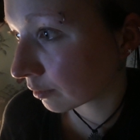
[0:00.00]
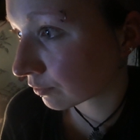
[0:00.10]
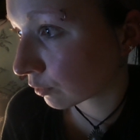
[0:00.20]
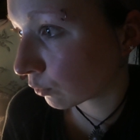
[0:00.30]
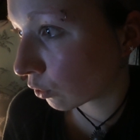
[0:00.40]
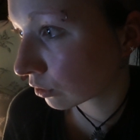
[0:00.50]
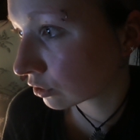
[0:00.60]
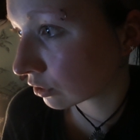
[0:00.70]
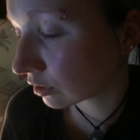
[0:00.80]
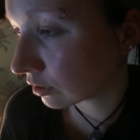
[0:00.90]
coming from work,
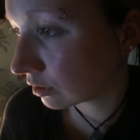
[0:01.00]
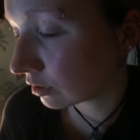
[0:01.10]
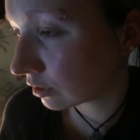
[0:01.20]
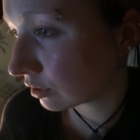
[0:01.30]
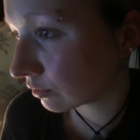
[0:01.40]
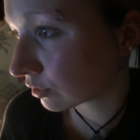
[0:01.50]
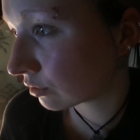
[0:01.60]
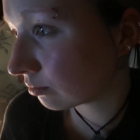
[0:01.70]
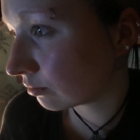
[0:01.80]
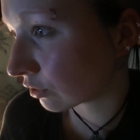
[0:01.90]
so he
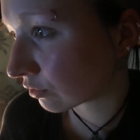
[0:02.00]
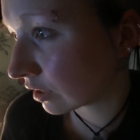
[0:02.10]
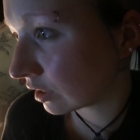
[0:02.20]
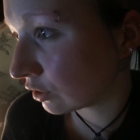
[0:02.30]
was not really